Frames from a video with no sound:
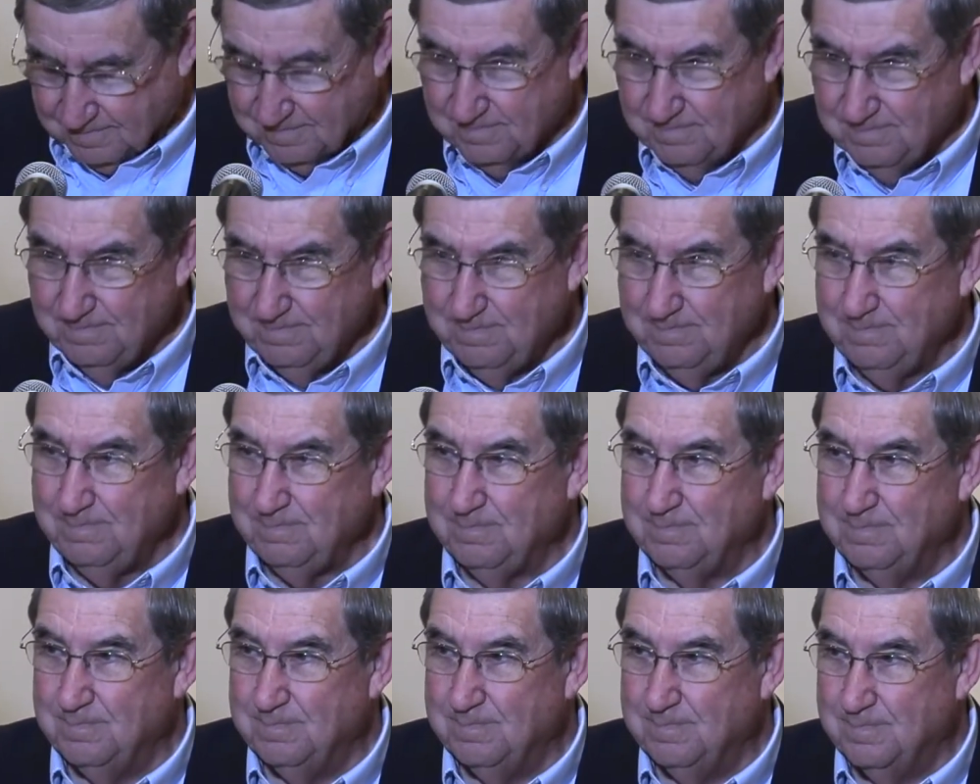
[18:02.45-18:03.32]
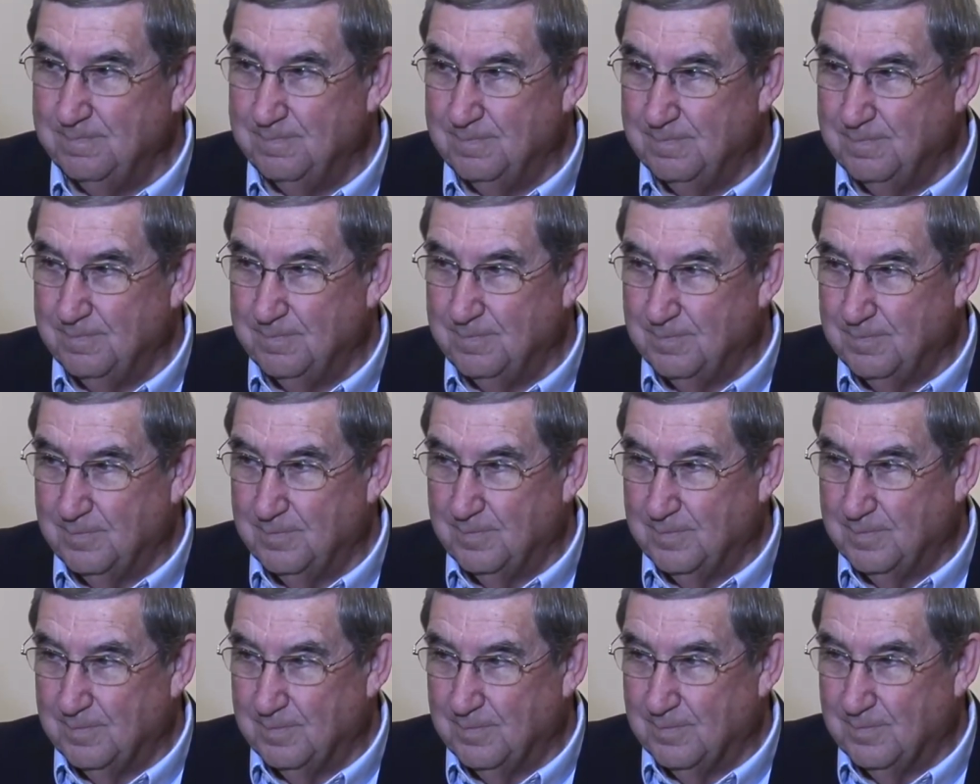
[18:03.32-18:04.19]

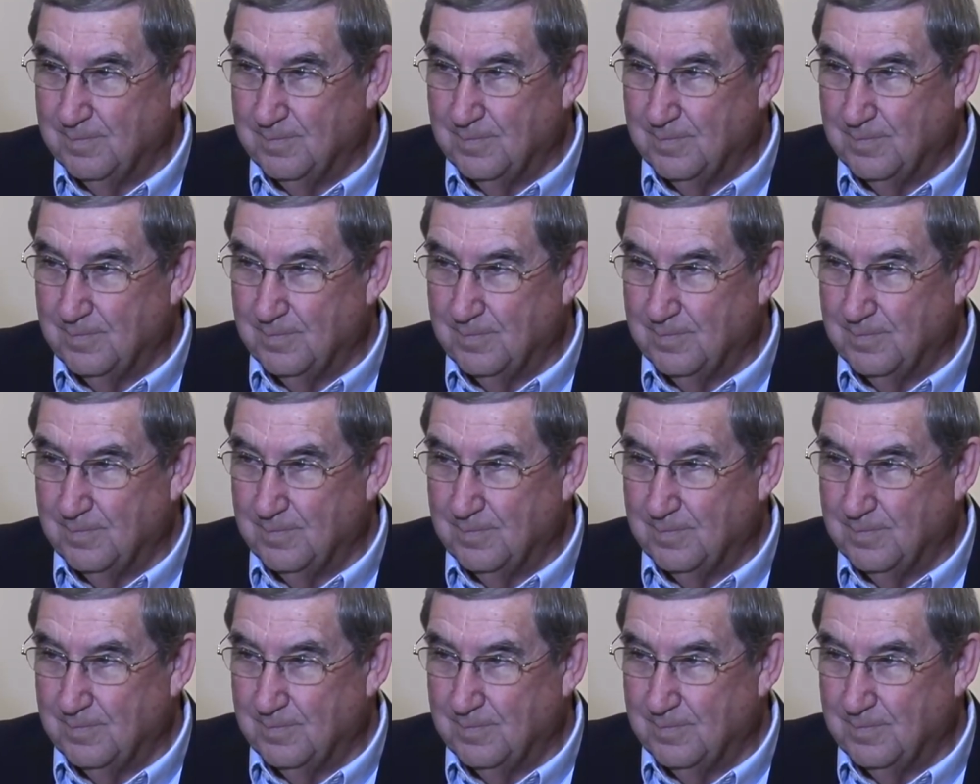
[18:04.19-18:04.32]
[no speech]